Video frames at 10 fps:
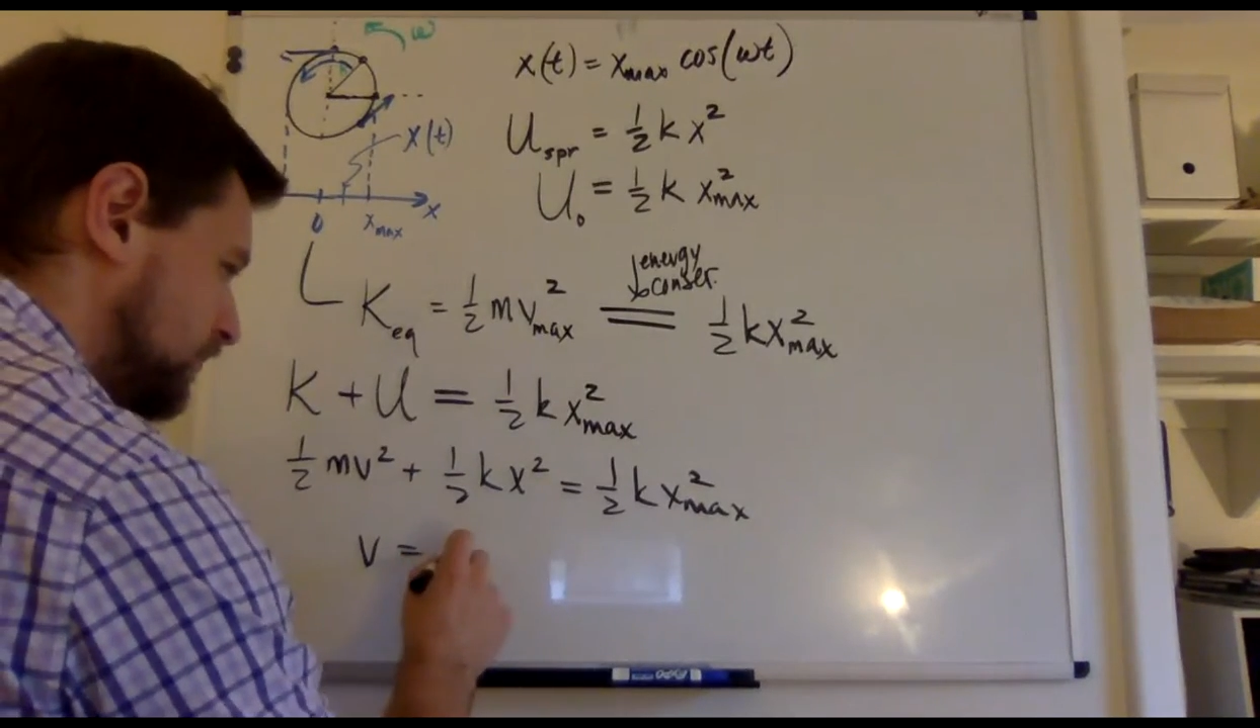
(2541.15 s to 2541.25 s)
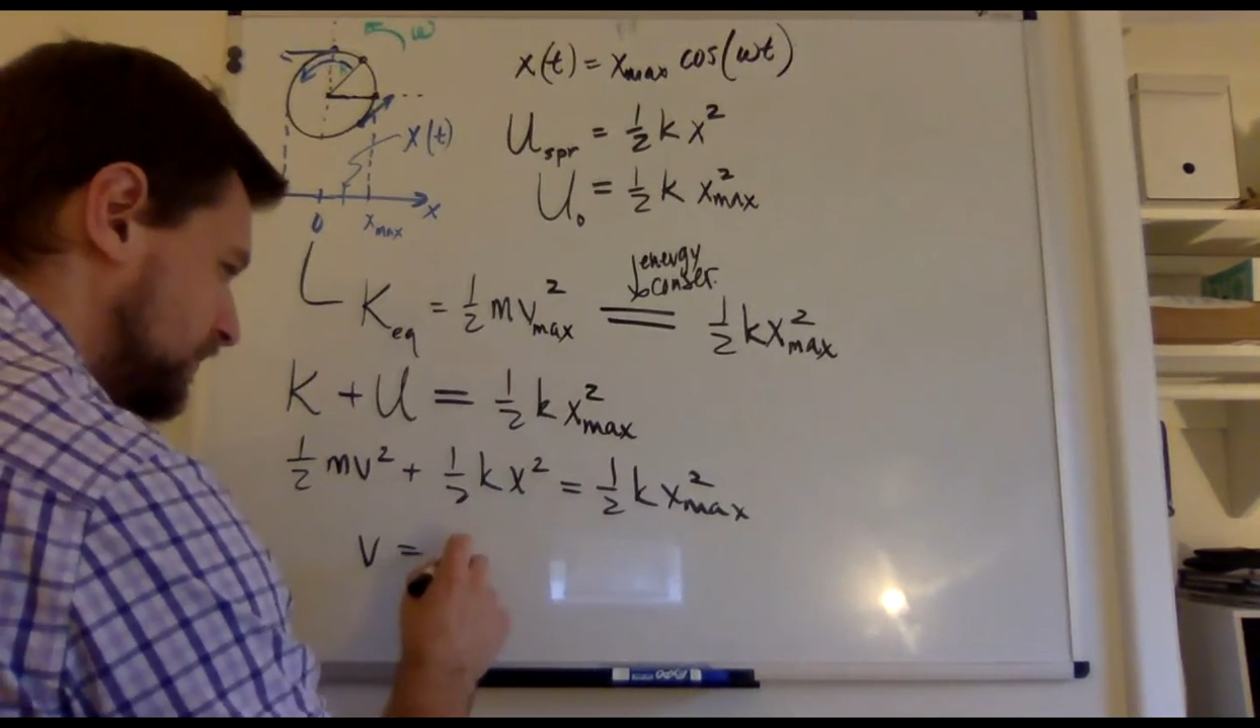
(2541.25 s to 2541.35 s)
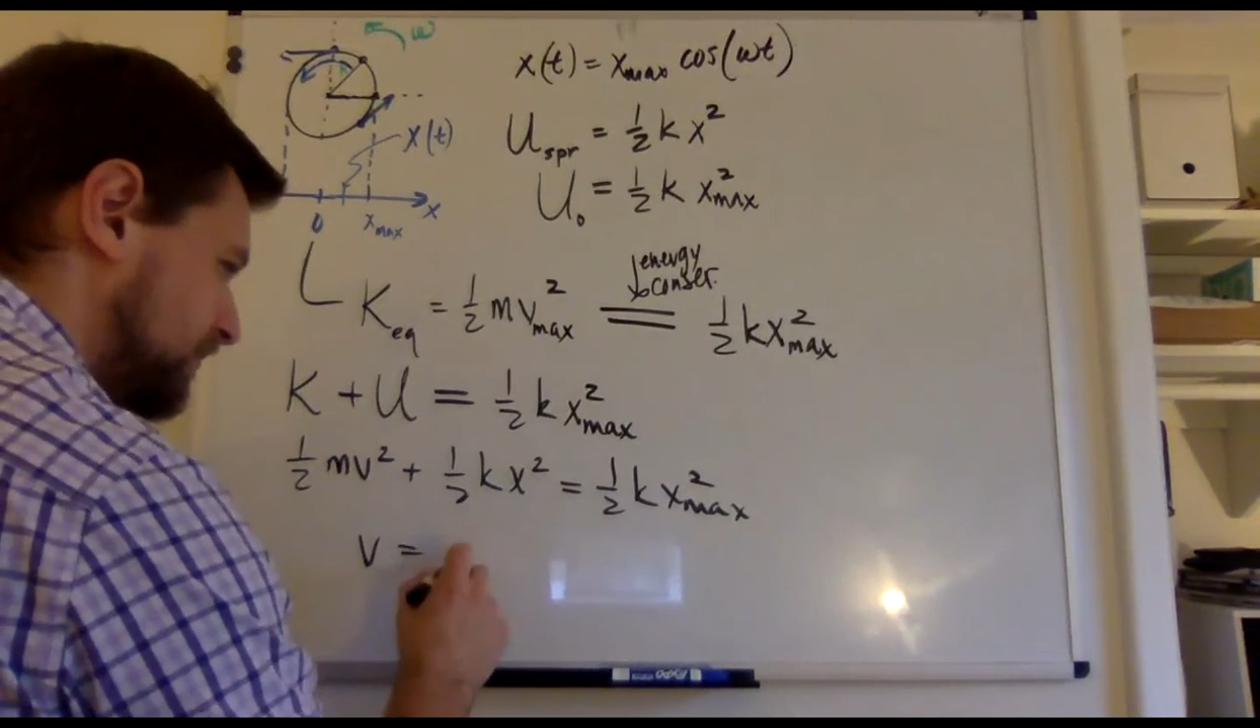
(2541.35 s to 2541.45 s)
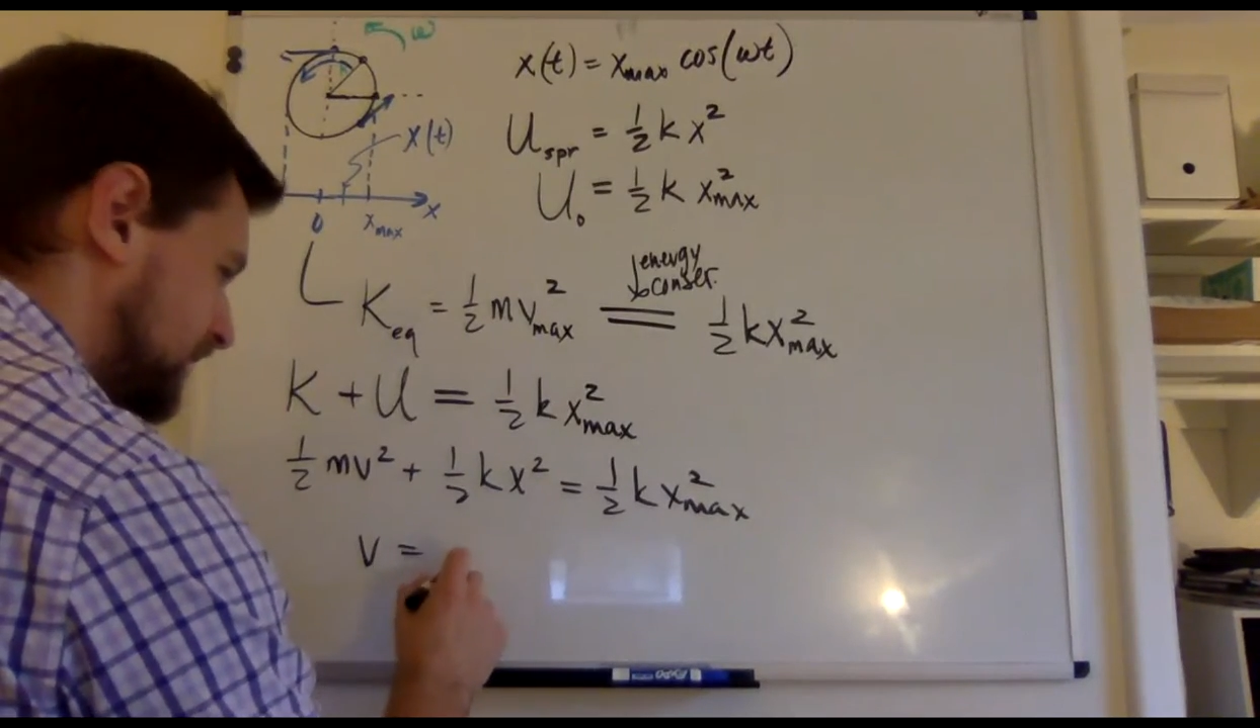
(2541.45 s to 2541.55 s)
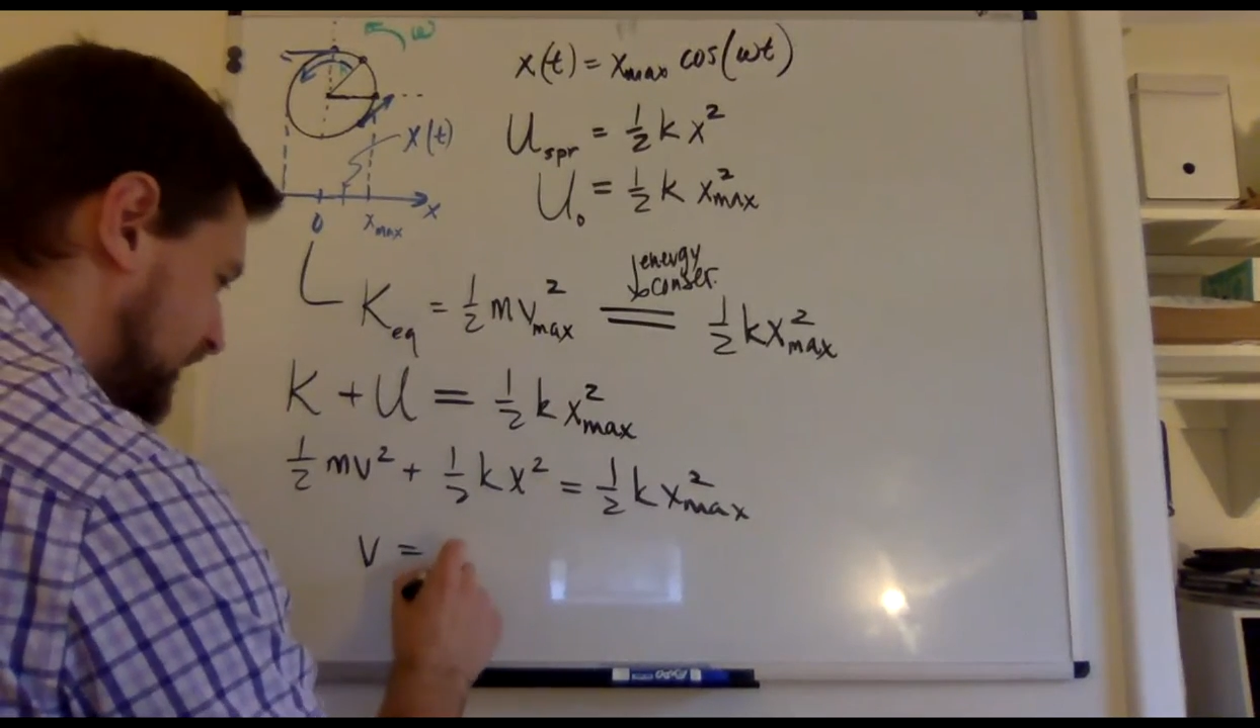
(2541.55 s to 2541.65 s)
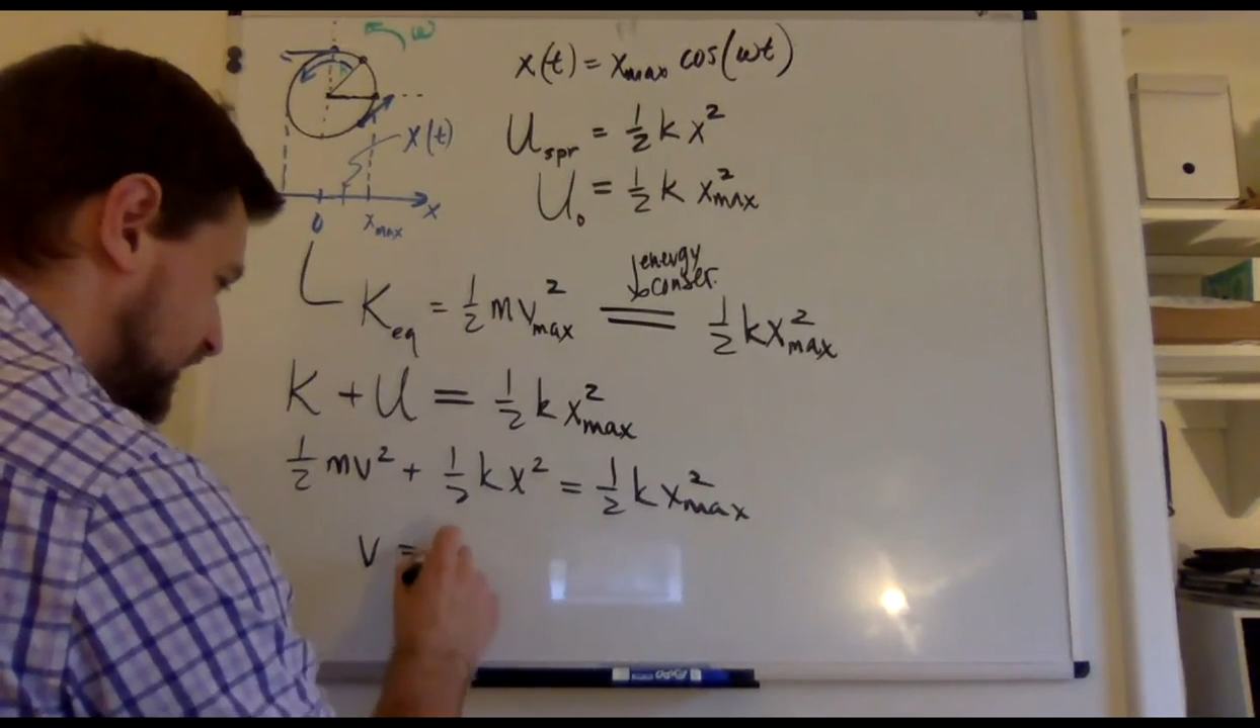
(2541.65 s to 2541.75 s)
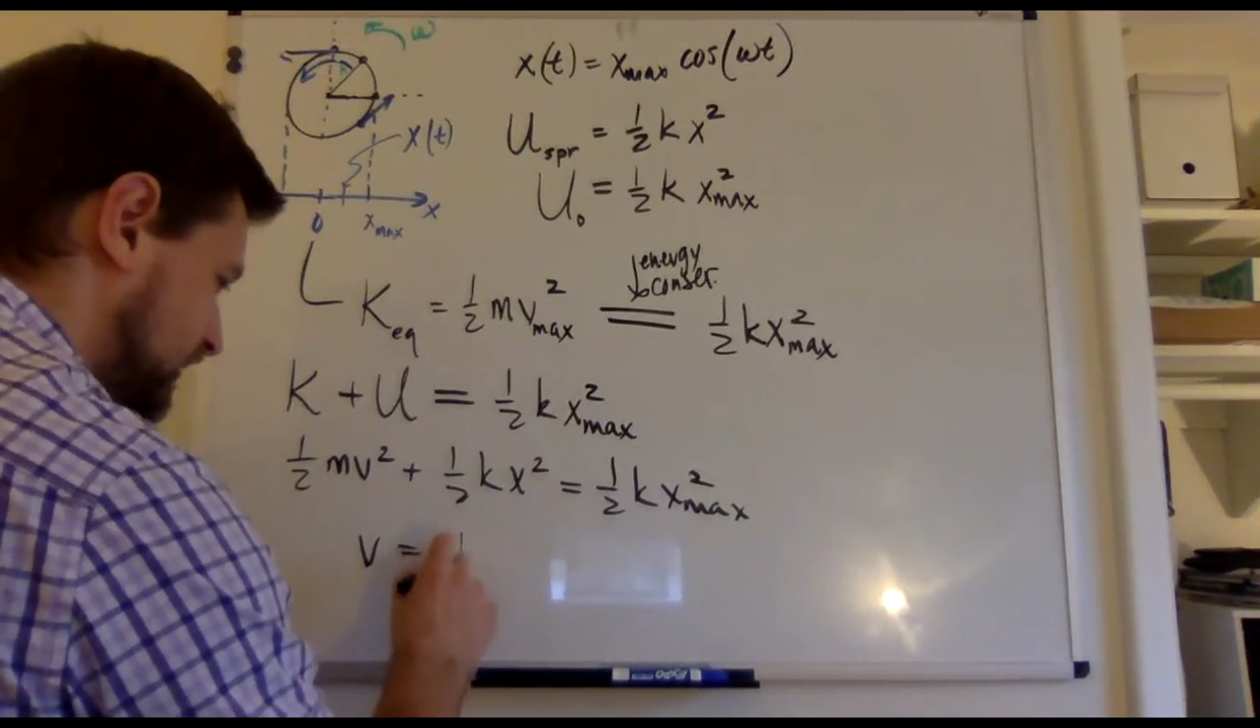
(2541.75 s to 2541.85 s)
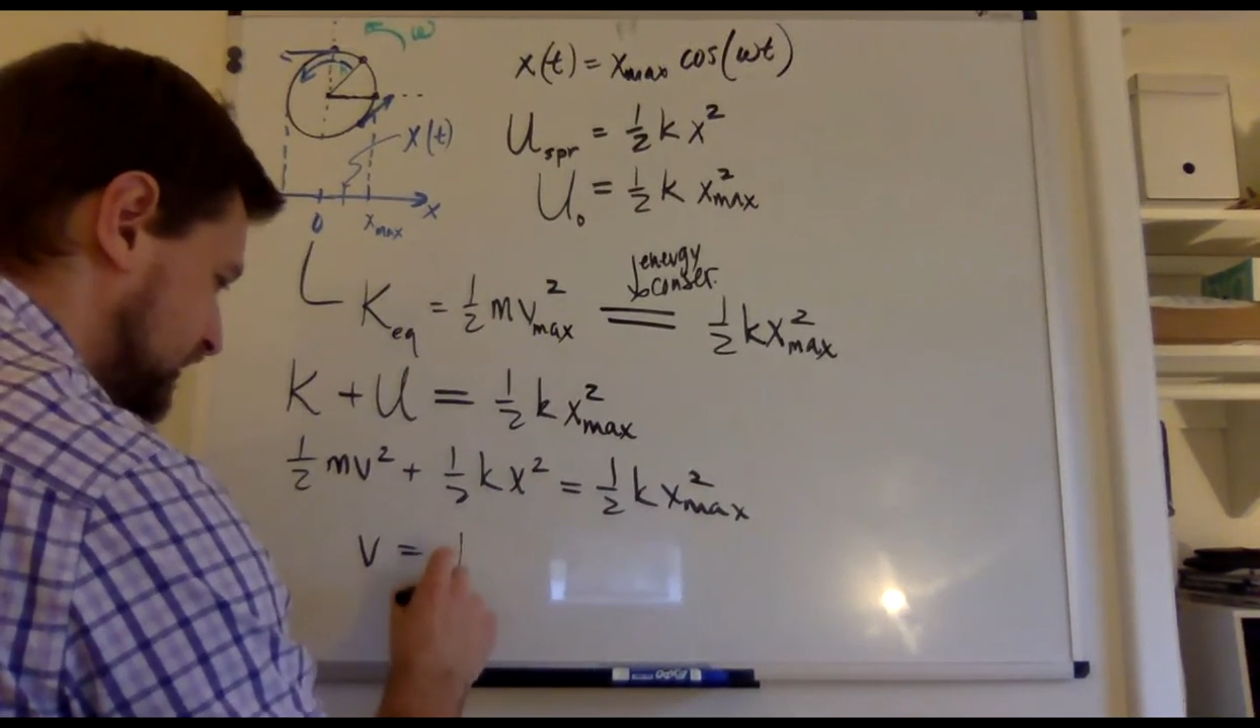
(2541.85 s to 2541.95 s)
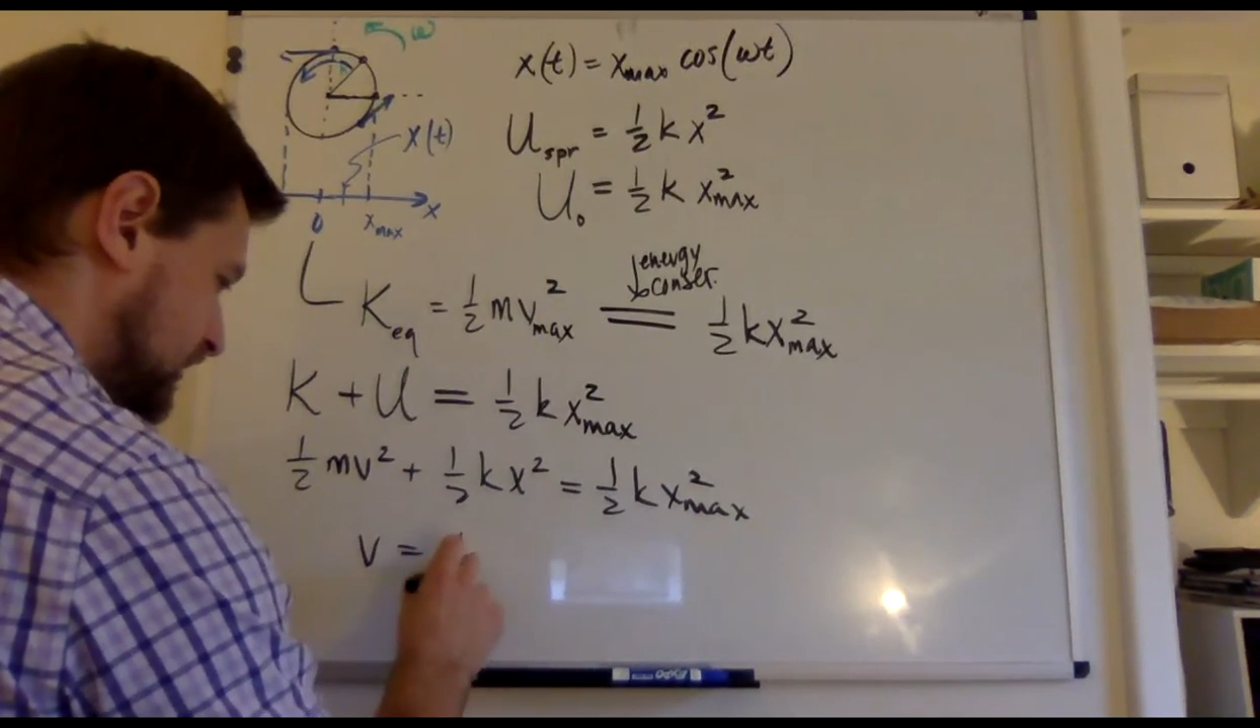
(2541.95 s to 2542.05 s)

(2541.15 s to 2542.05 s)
We've got